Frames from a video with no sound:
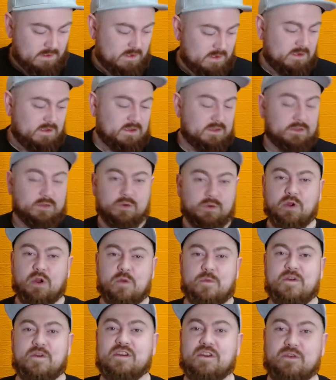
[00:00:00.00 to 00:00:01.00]
I don't know how
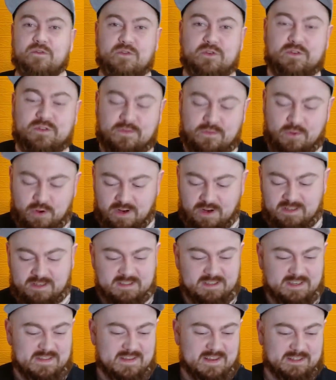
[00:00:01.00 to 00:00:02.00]
many of you have already
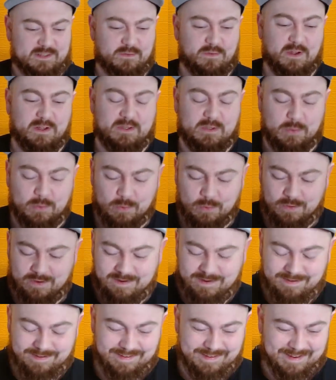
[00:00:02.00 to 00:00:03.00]
seen this video
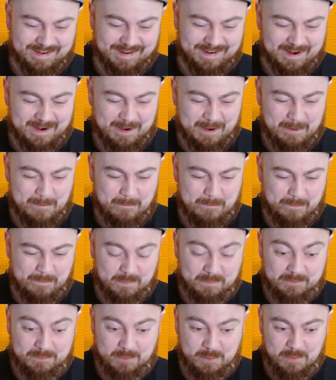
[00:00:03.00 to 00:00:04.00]

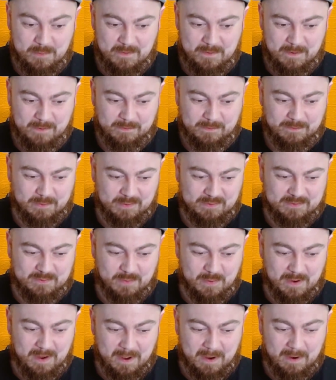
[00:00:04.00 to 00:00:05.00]
that was doing the rounds on
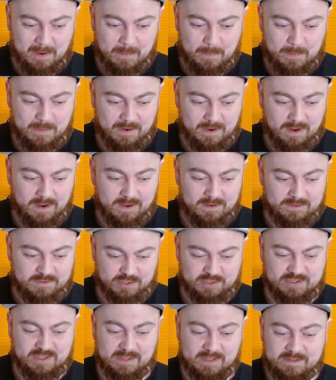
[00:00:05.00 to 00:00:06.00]
Twitter, but
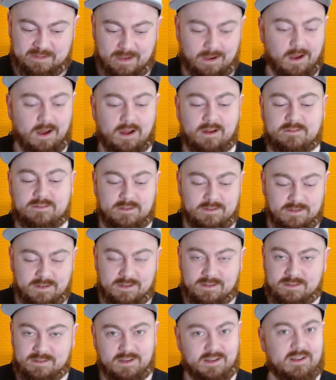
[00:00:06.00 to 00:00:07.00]
Jacinda Ardern
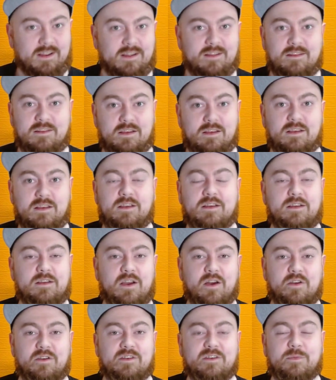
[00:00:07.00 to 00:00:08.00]
is the
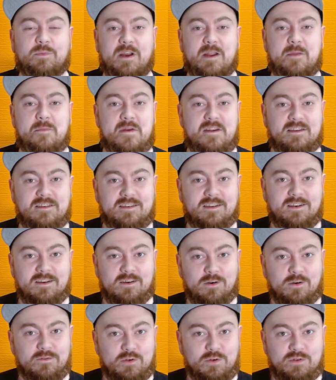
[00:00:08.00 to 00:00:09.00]
current Prime Minister
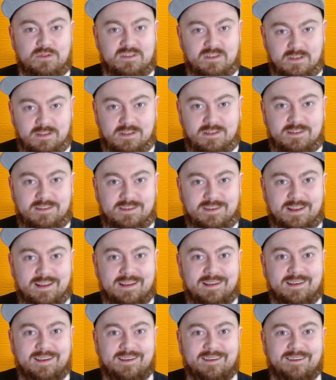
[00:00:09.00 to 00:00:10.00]
of New Zealand,
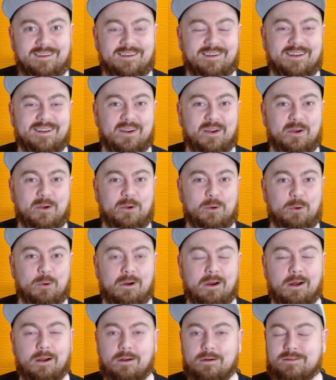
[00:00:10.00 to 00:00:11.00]
who
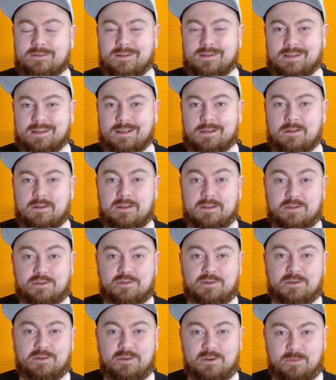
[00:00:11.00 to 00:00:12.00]
are taking the
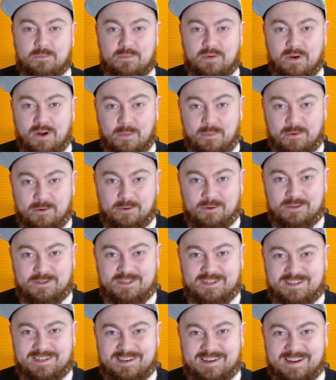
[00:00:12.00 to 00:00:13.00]
Australian
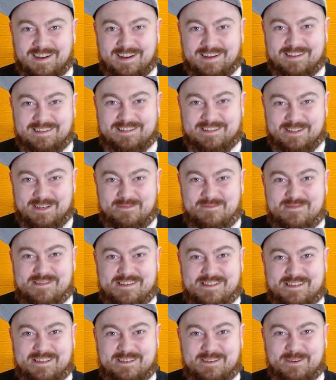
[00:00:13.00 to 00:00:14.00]
approach, it
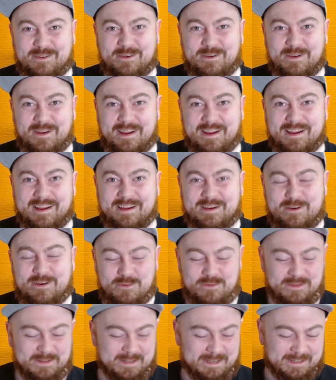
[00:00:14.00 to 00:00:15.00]
seems, to
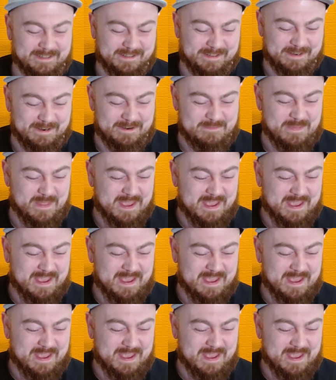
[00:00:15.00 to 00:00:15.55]
COVID-19